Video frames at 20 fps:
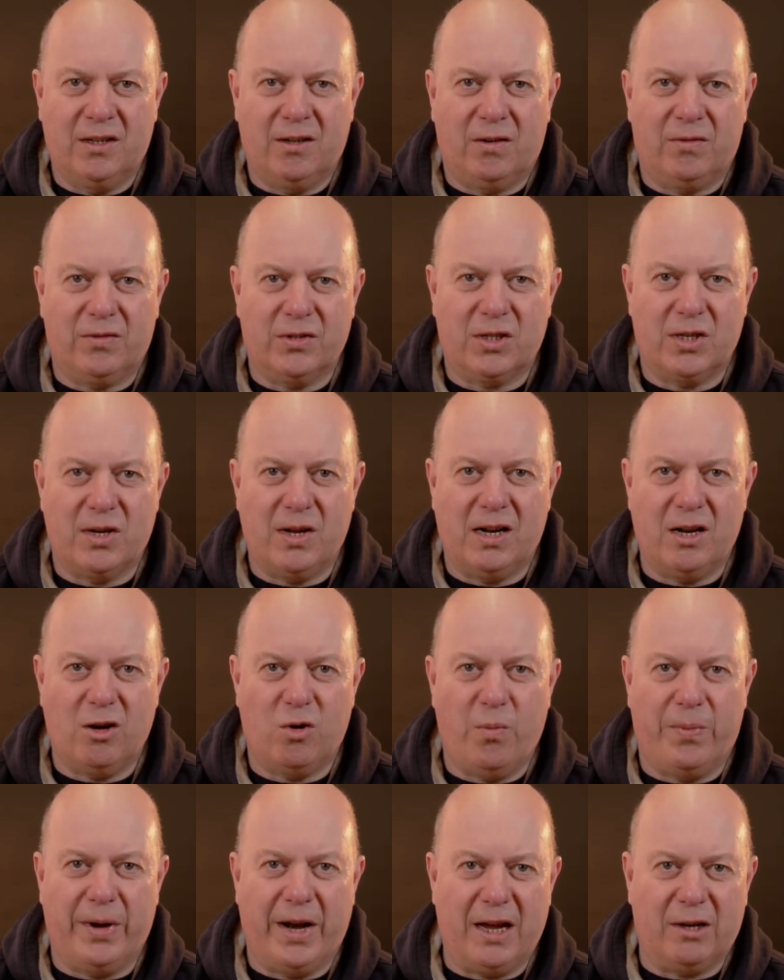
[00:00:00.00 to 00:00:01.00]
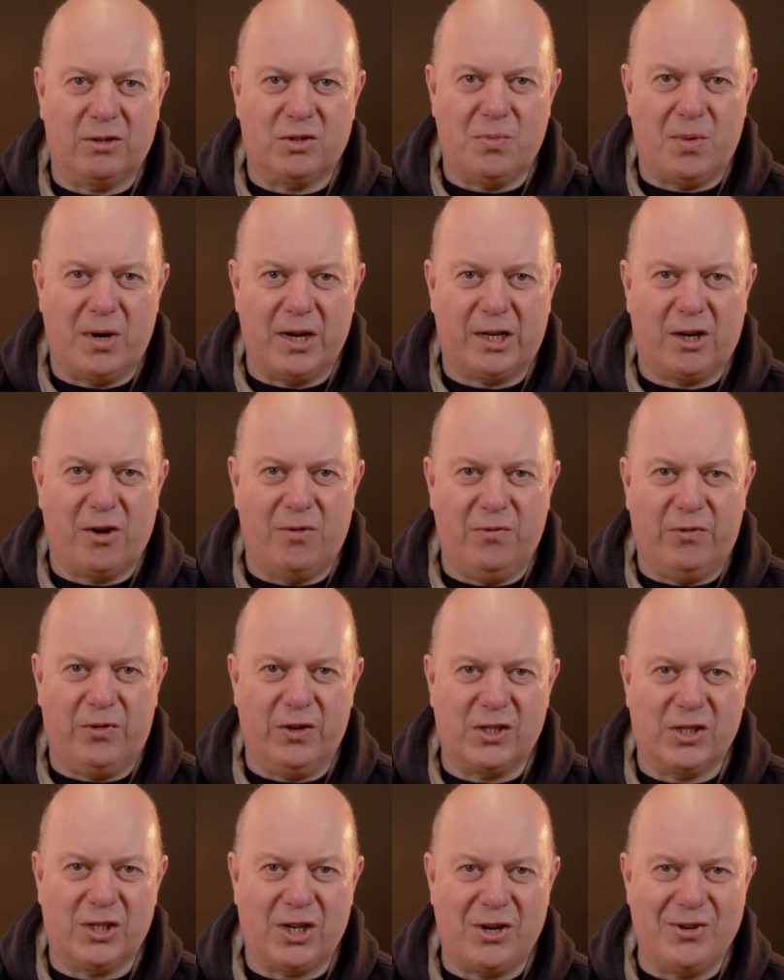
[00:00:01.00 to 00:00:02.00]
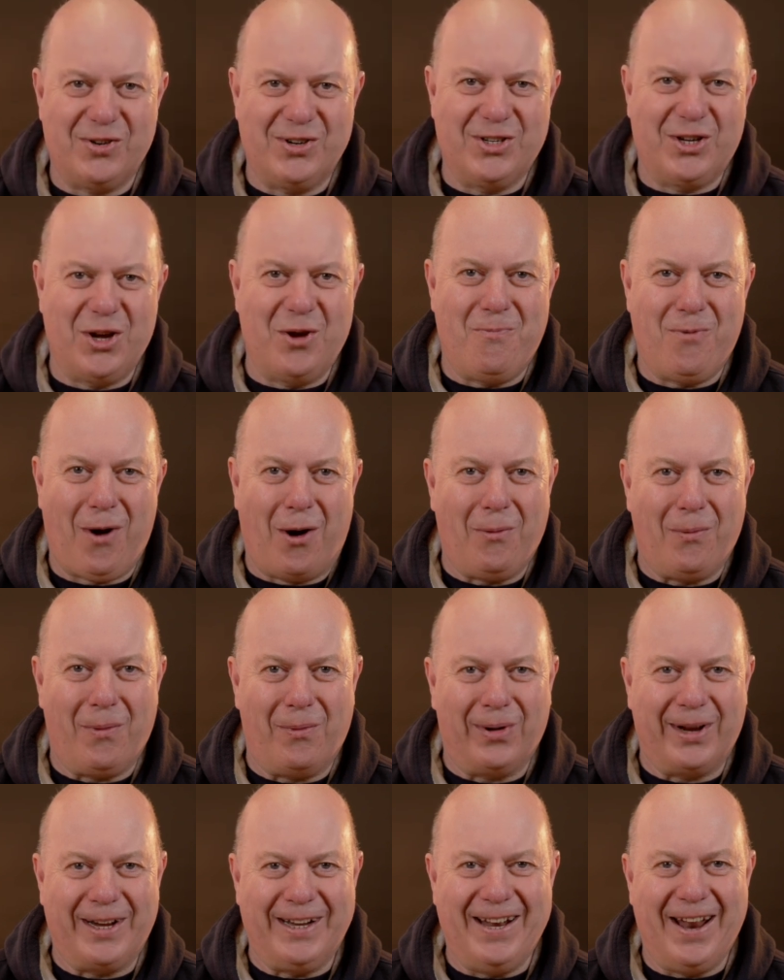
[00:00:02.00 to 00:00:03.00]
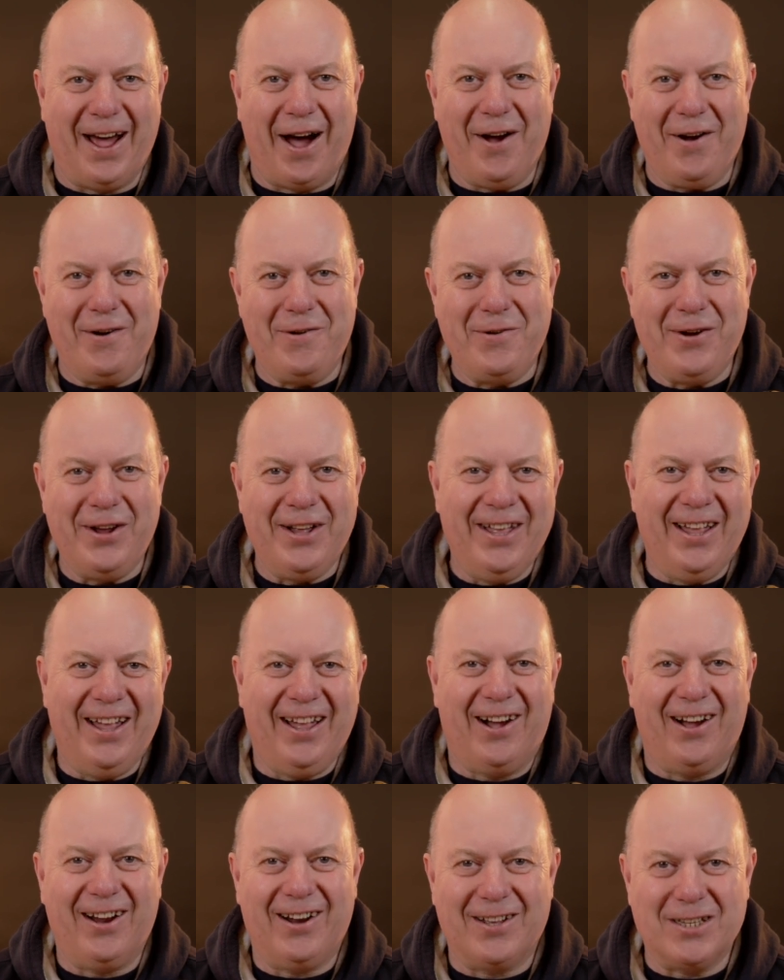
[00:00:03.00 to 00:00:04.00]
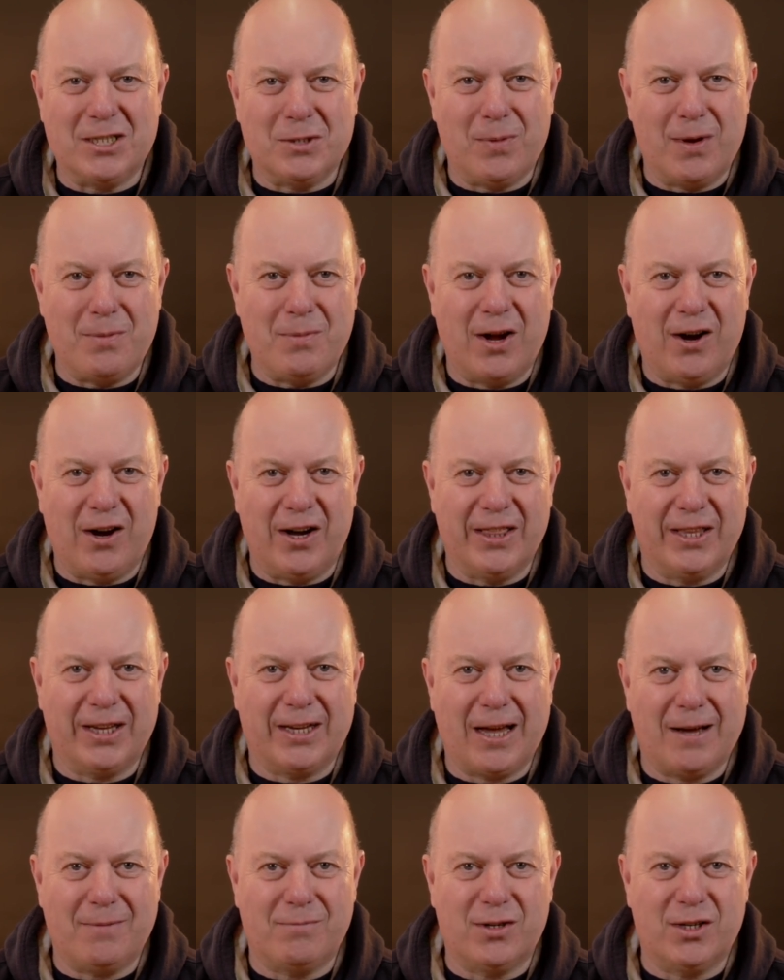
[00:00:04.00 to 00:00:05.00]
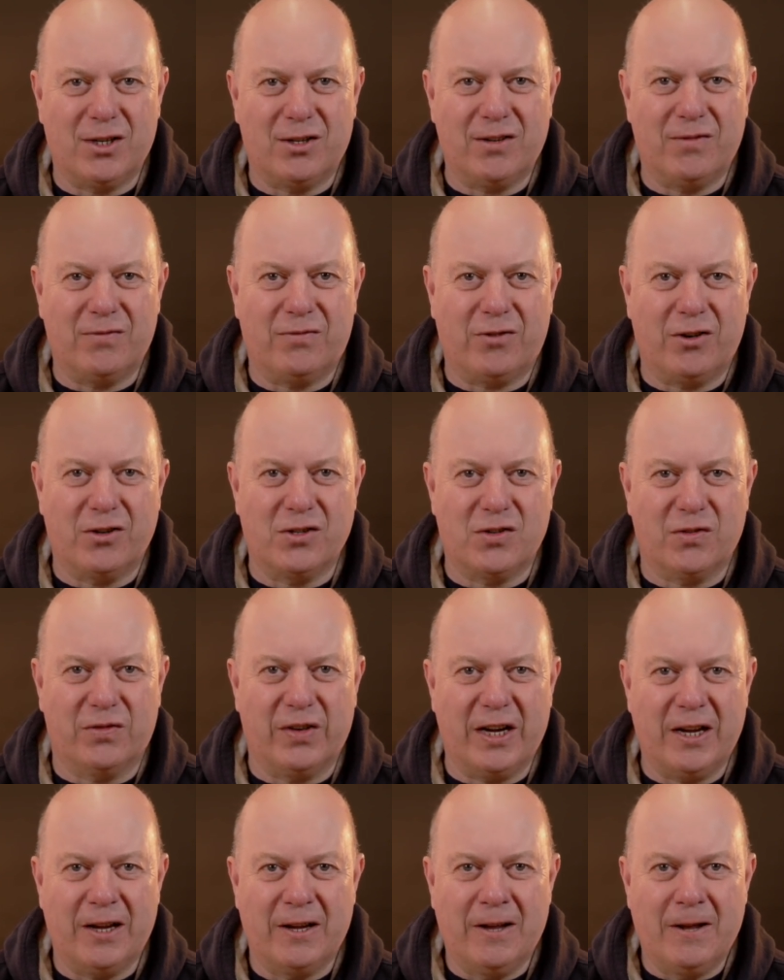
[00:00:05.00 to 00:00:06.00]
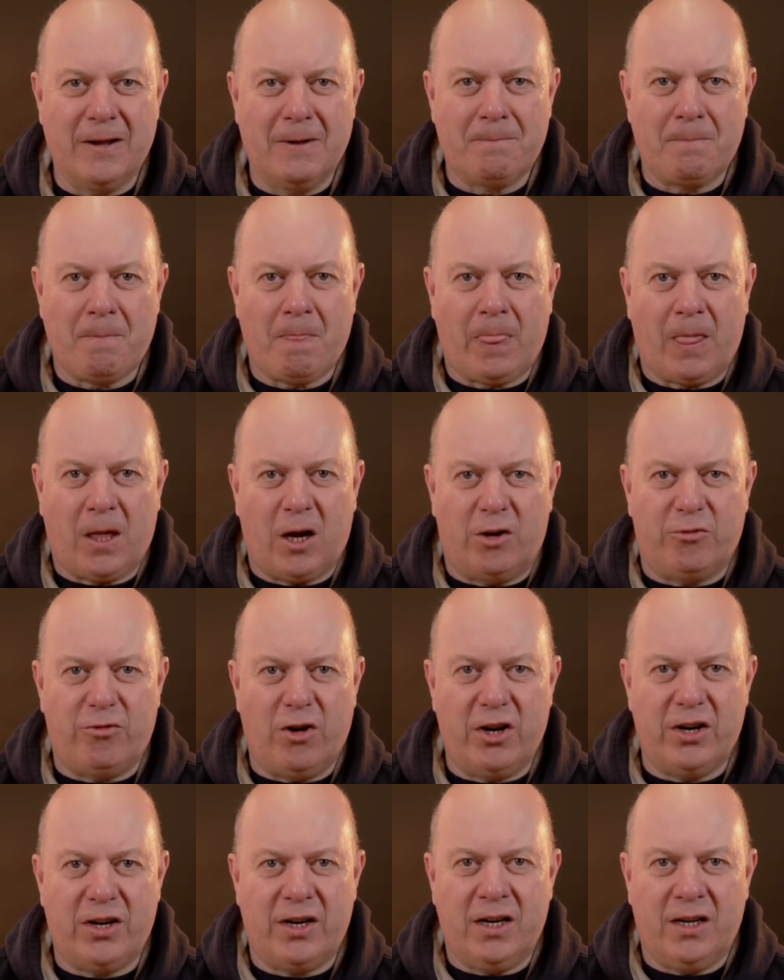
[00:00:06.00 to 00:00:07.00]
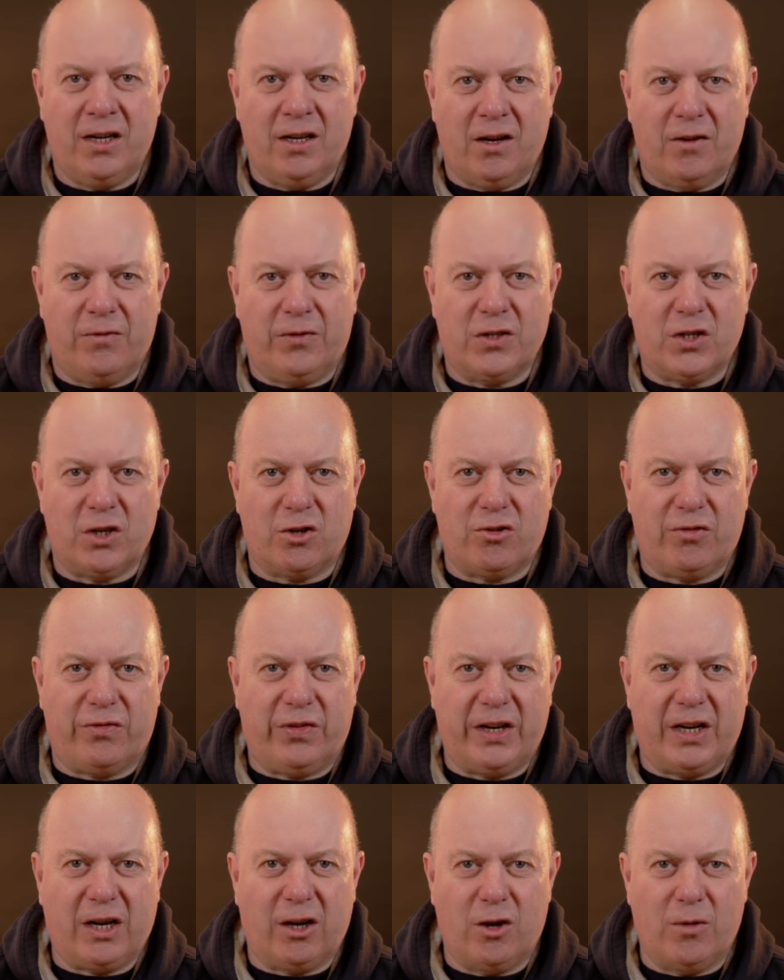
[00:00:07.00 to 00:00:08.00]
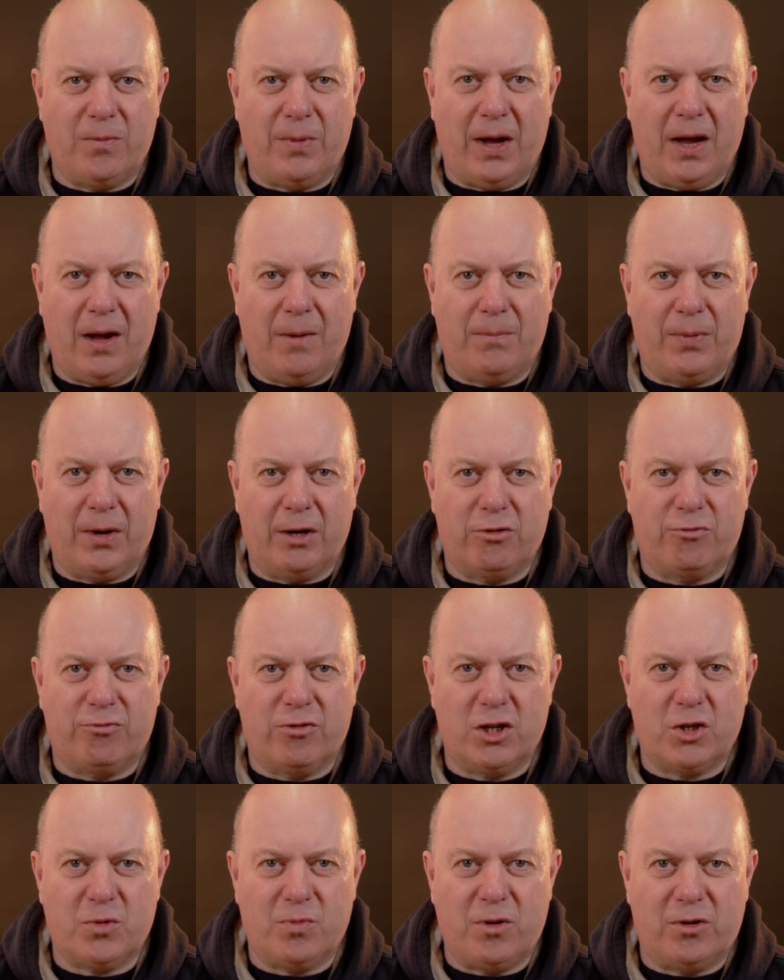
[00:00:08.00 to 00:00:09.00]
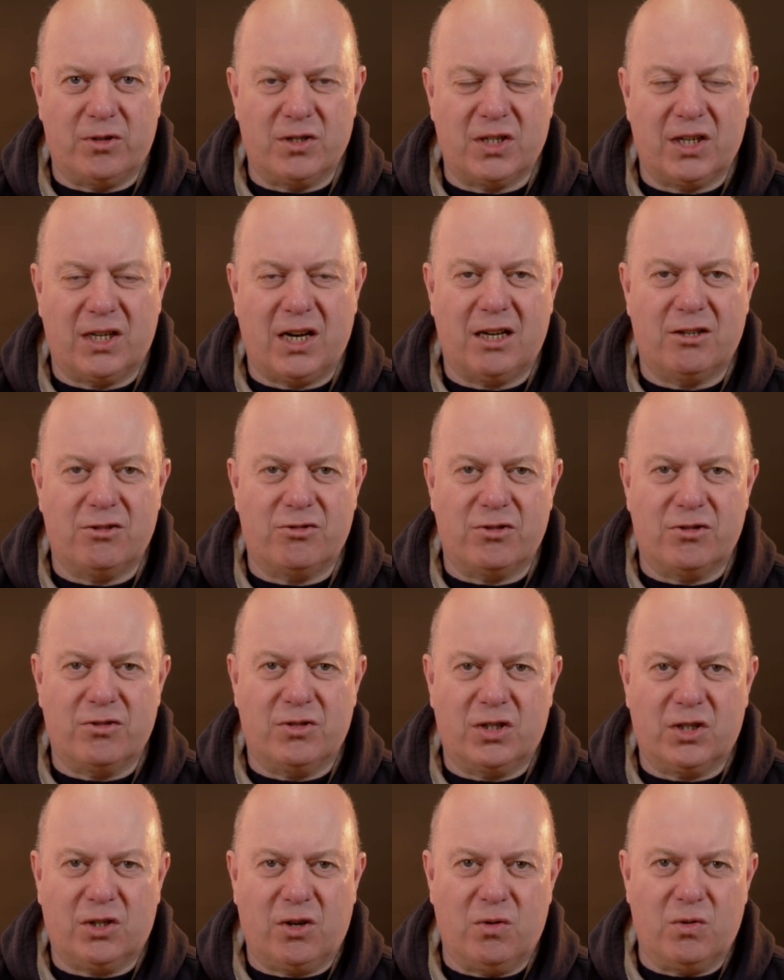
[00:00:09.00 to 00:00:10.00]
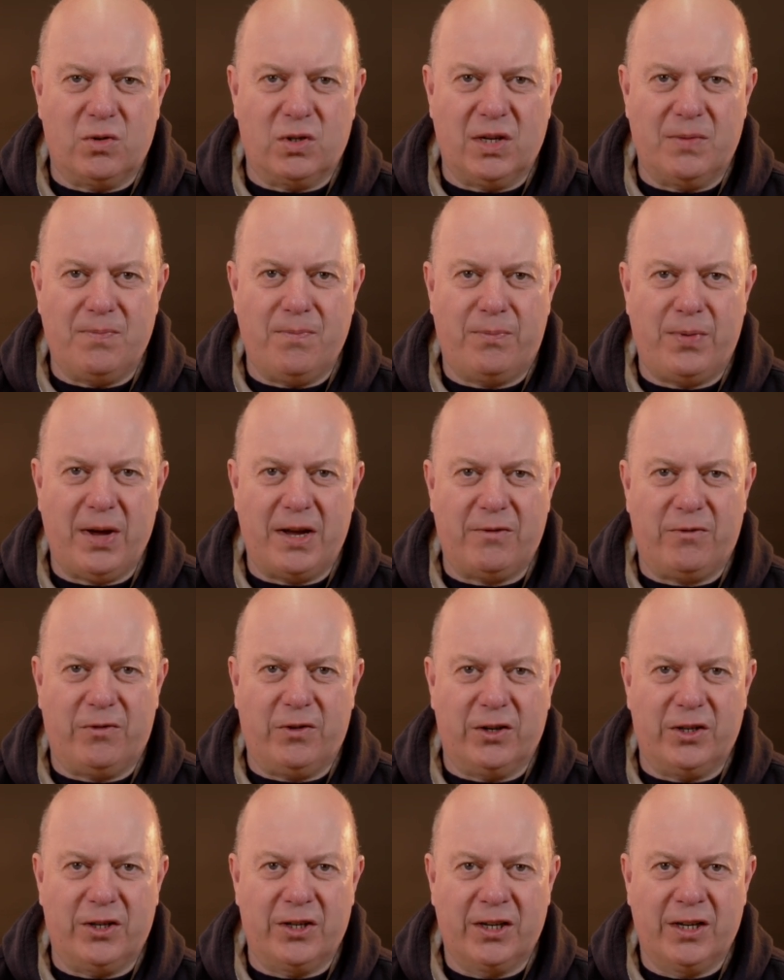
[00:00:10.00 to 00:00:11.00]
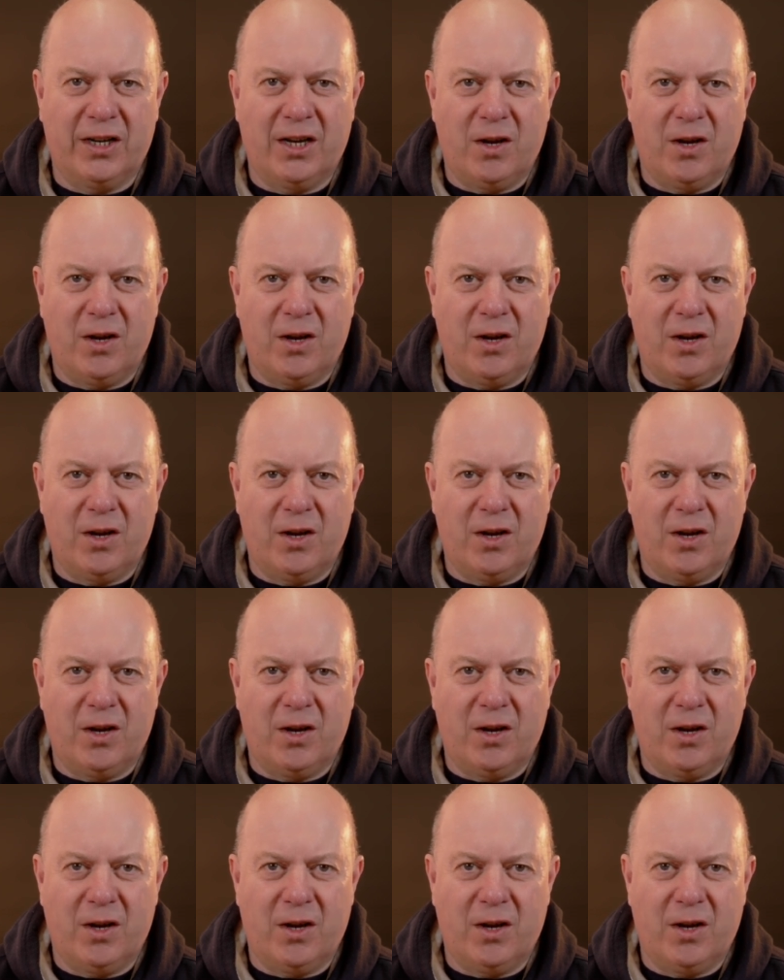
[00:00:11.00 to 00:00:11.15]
Obviously a little bit out of my comfort zone, as you probably know. I like to be behind the camera, not in front of it. I run a photography club at both Rushmoor and St Andrew's schools in Bedford.